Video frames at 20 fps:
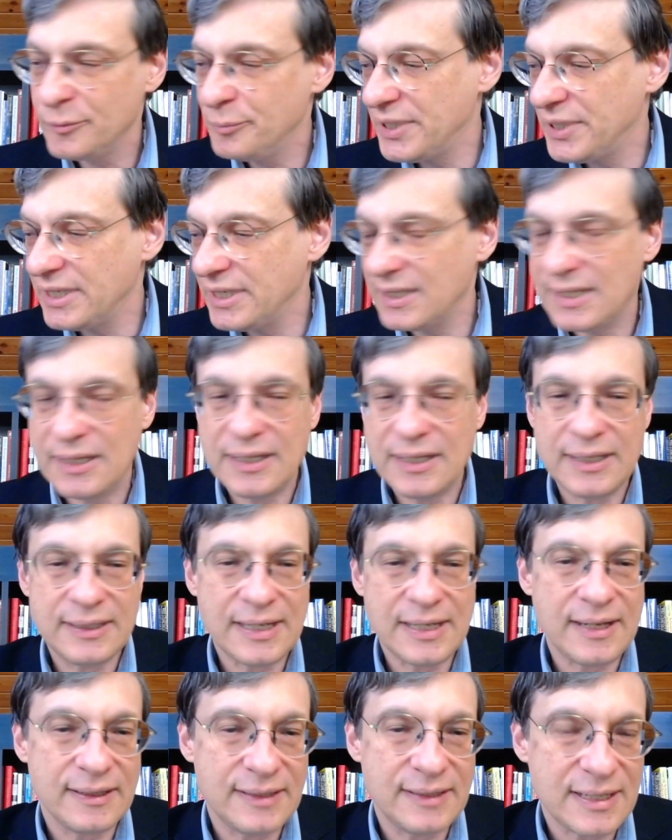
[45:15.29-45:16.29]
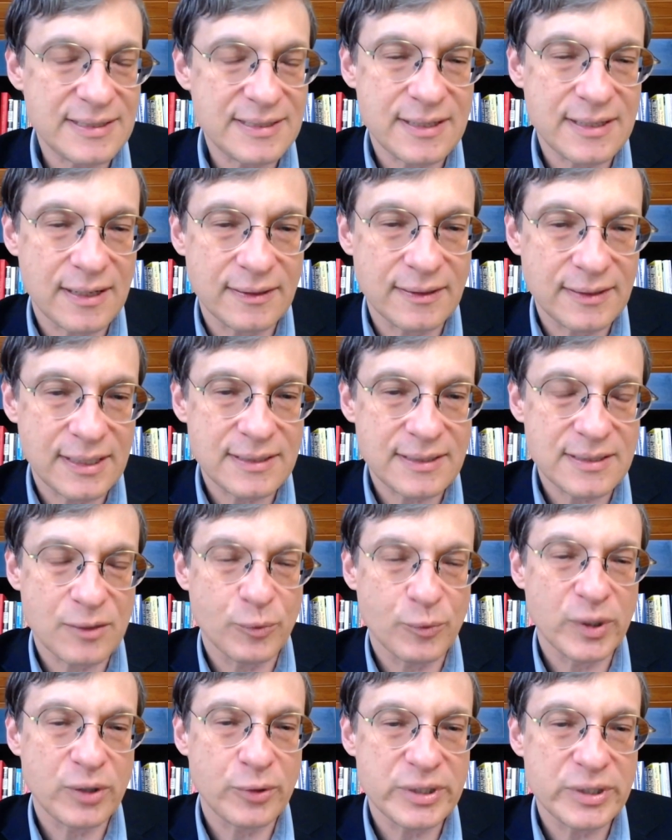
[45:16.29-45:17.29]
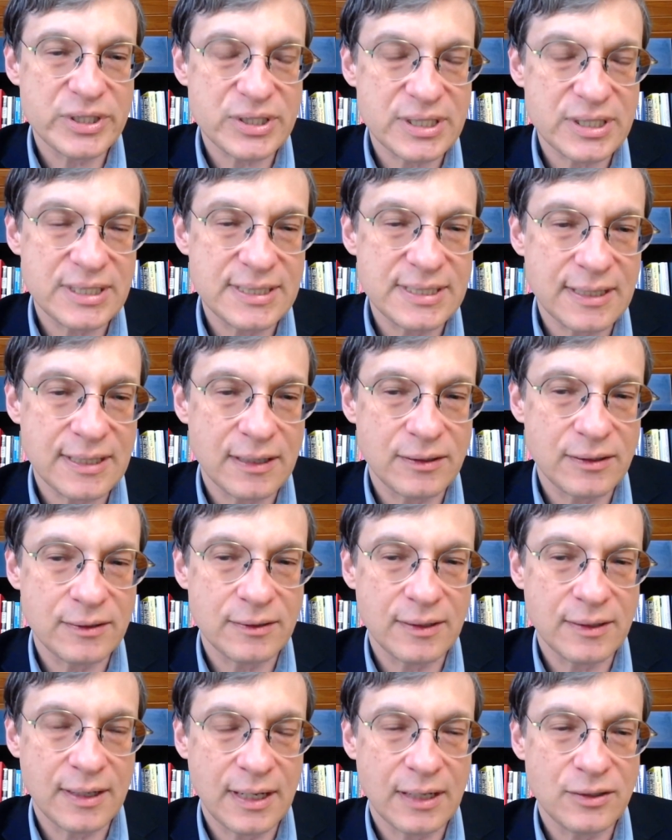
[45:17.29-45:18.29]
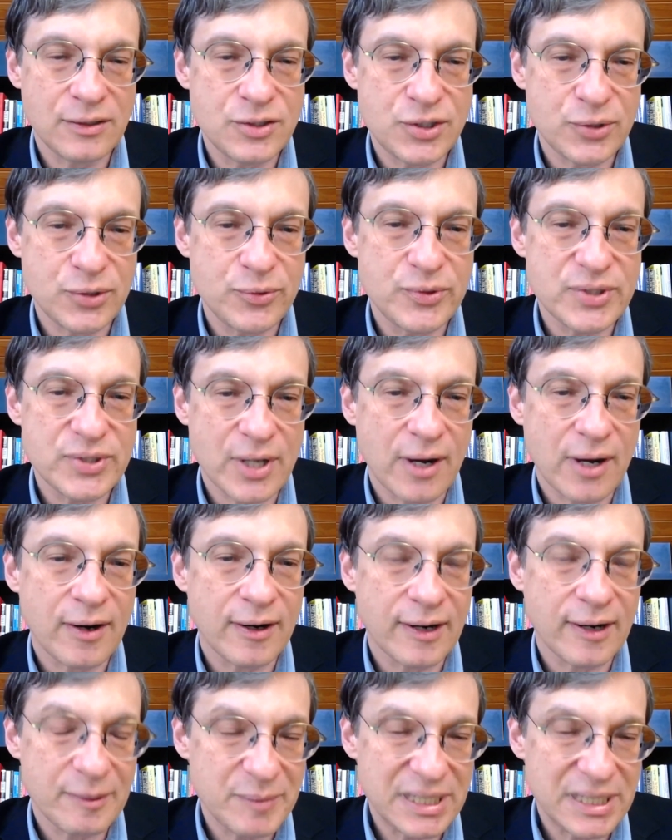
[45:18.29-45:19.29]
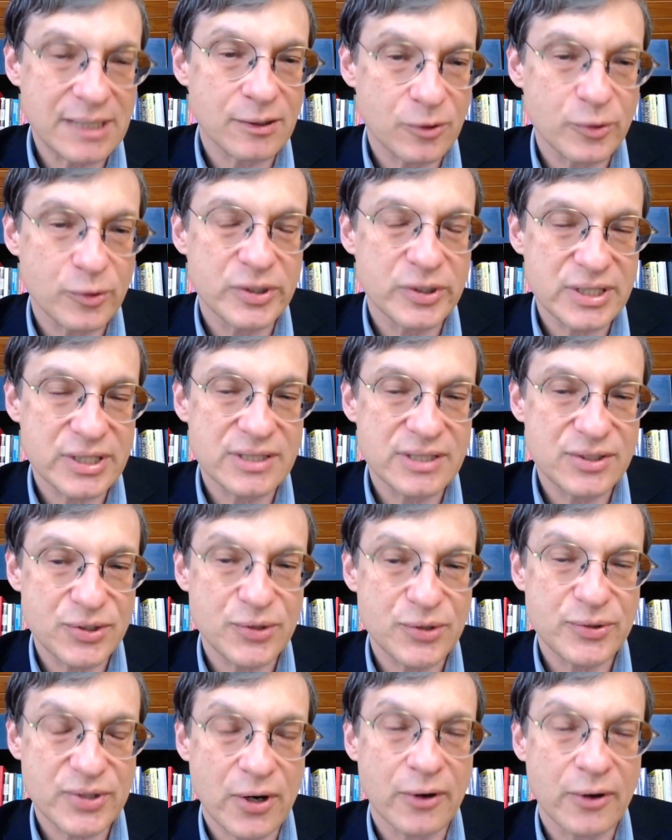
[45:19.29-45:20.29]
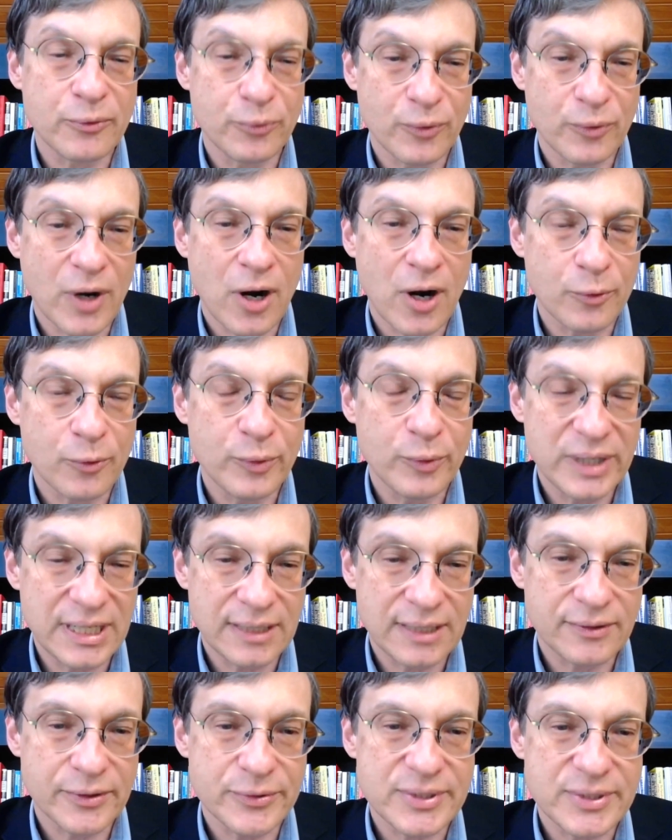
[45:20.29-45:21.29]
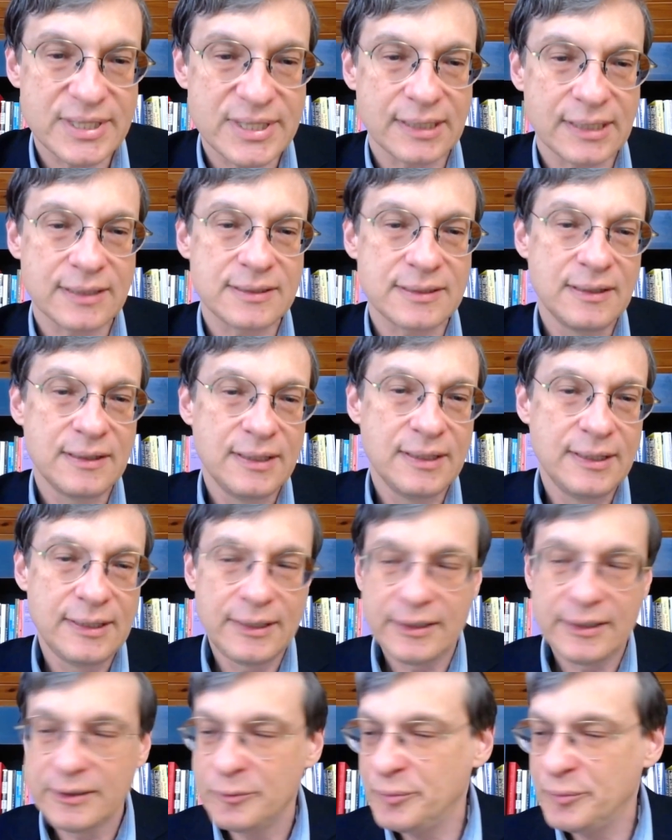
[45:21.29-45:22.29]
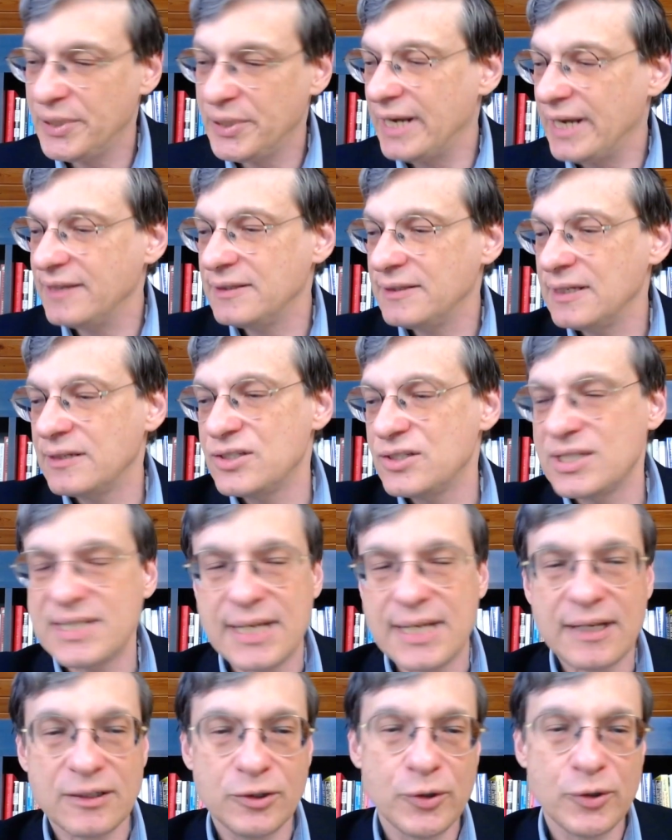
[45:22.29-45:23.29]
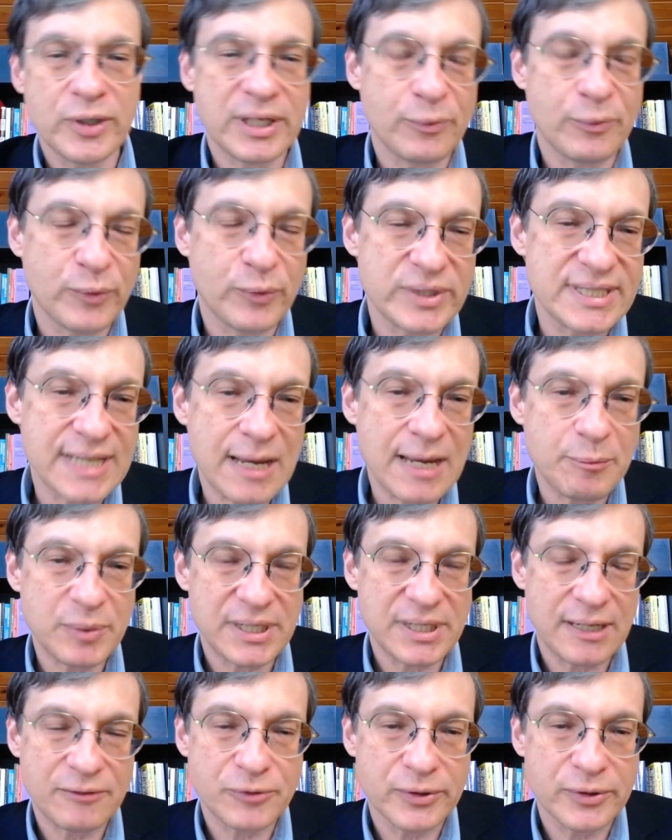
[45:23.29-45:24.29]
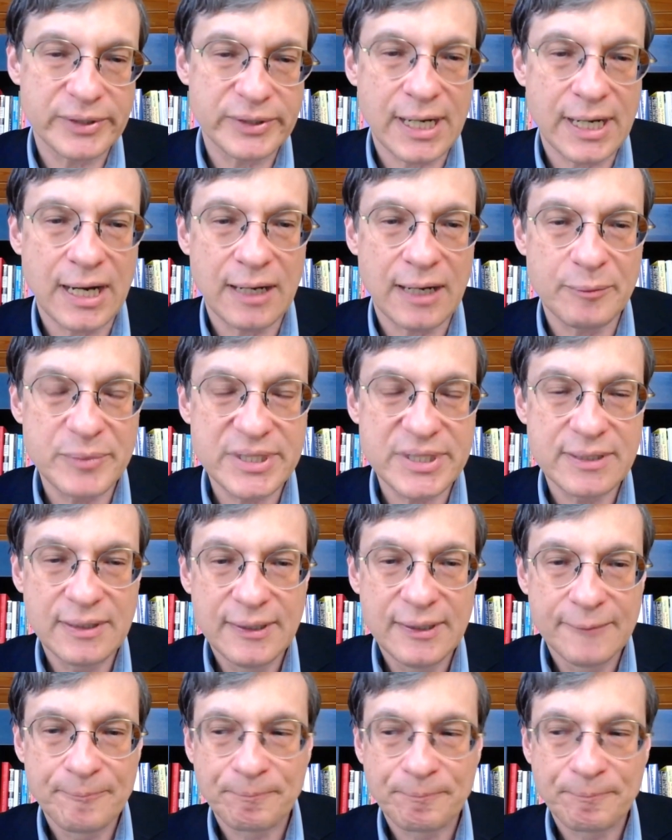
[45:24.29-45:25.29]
But that's not where Christians and Jews are. I mean, young Christians, Jews are reading those things. Mm-hmm. But I think just take a look at what's happened after Dobbs,